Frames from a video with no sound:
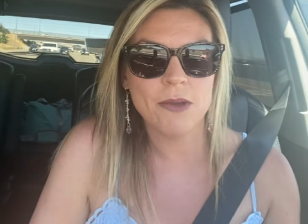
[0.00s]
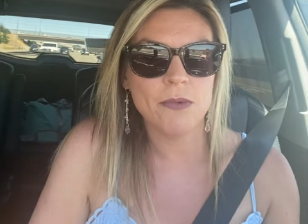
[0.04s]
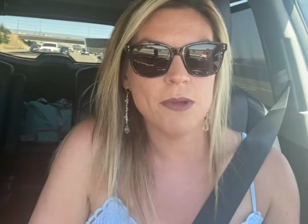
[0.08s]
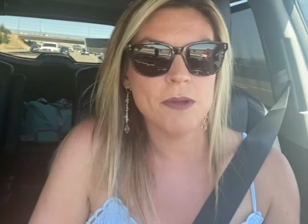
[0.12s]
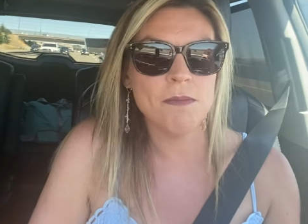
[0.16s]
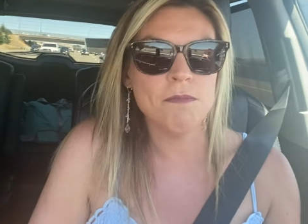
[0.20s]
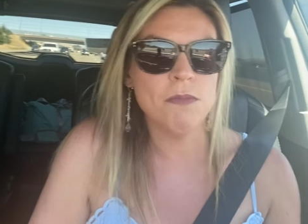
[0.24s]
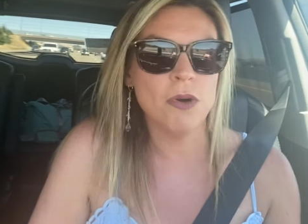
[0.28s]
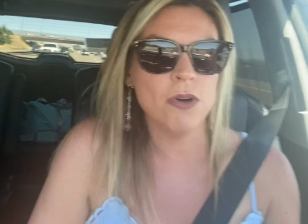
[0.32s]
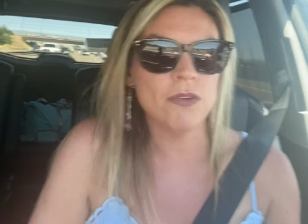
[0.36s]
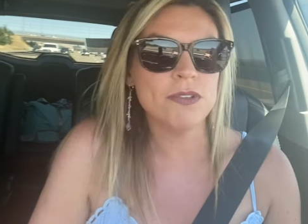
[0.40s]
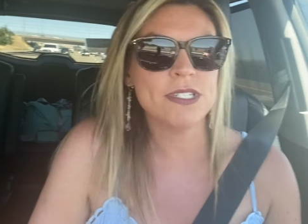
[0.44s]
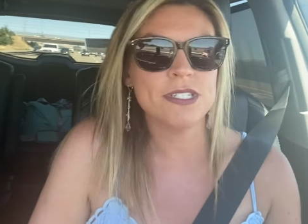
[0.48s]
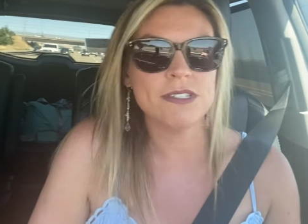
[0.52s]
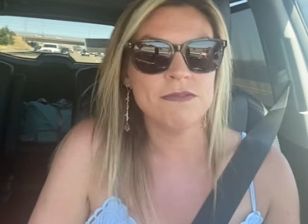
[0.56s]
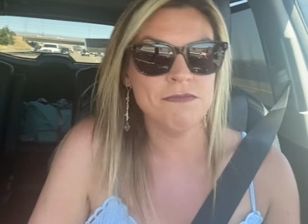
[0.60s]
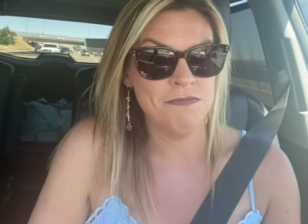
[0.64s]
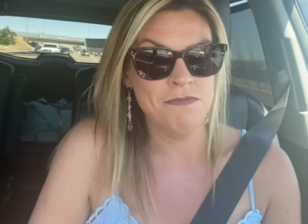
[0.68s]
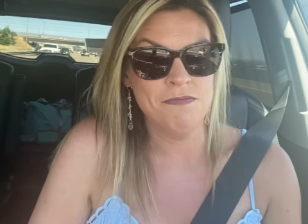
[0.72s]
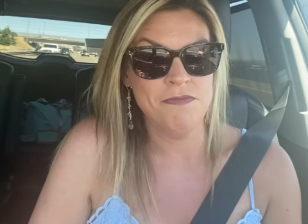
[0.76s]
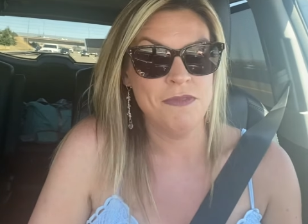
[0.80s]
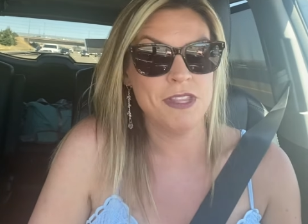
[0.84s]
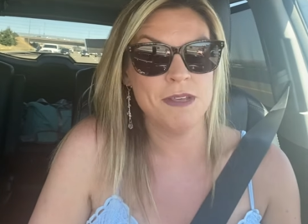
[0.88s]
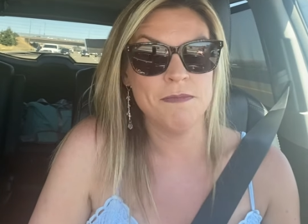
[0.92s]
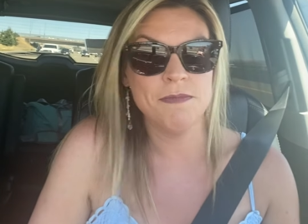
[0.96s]
We, most,
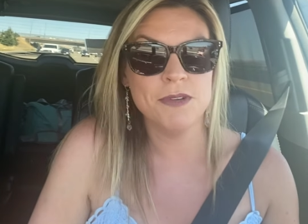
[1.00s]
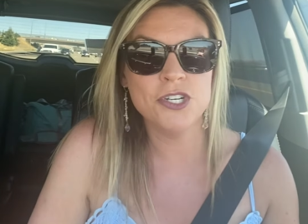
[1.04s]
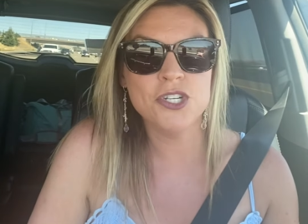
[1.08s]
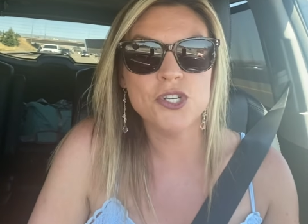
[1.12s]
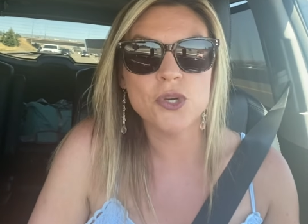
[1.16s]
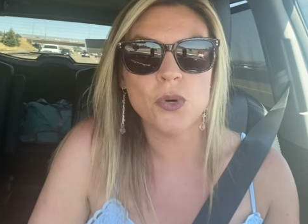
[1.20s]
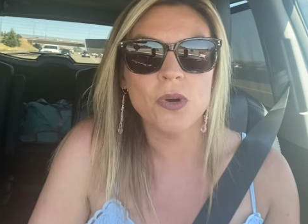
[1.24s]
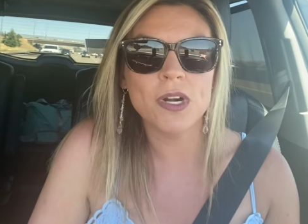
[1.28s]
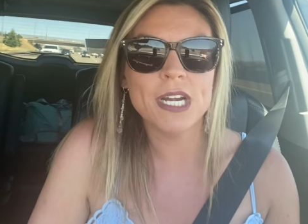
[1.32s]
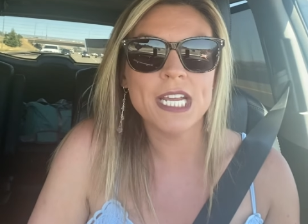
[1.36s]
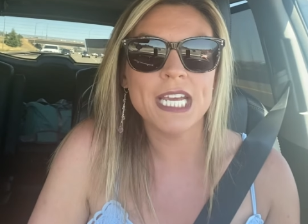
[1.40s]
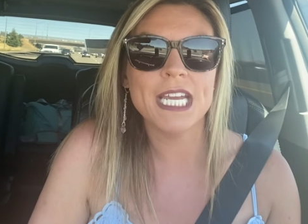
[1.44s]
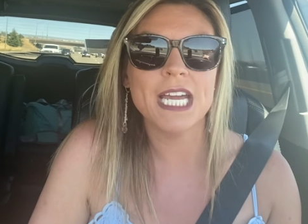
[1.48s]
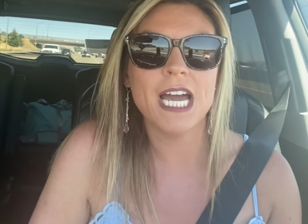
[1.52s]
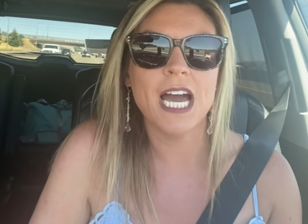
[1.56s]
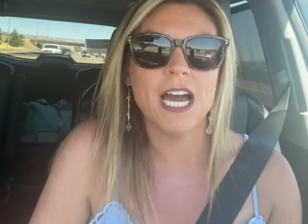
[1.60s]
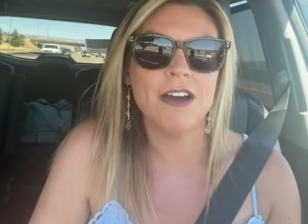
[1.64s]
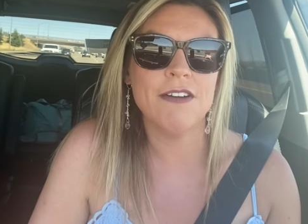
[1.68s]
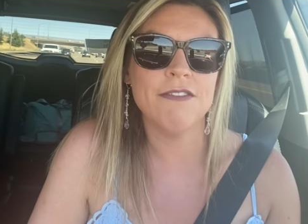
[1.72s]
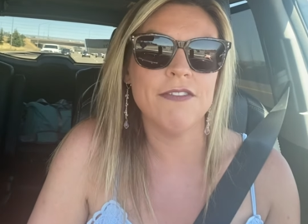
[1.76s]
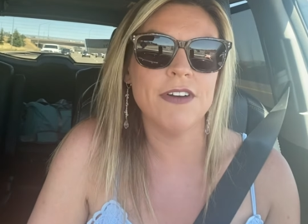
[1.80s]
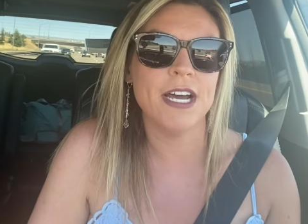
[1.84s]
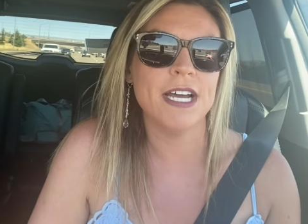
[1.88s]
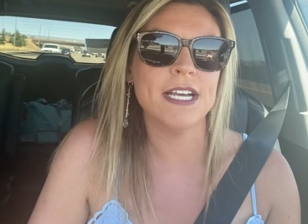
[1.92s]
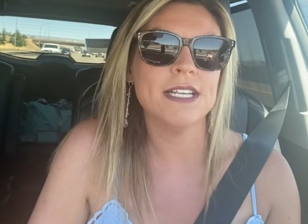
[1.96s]
the majority
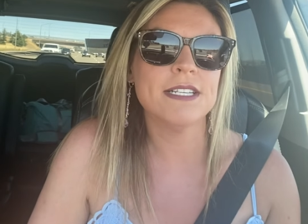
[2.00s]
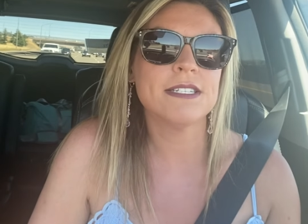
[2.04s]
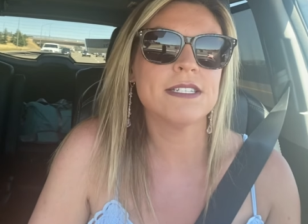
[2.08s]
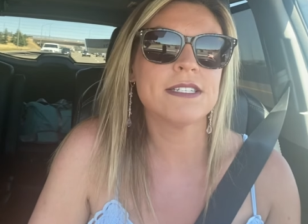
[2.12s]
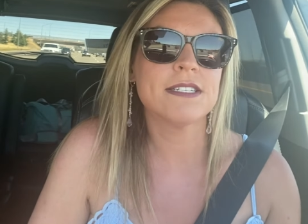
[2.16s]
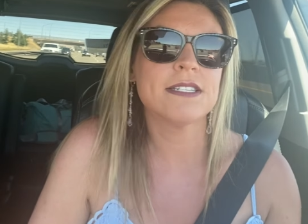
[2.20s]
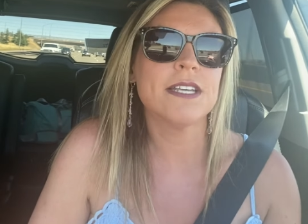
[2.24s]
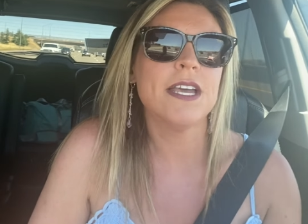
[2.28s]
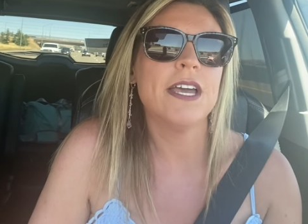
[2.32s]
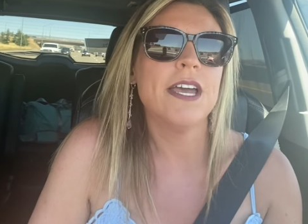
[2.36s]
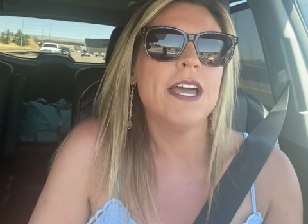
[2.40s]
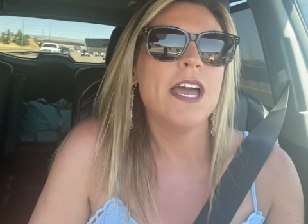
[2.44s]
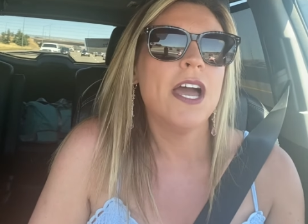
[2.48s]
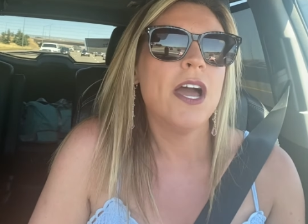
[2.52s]
of us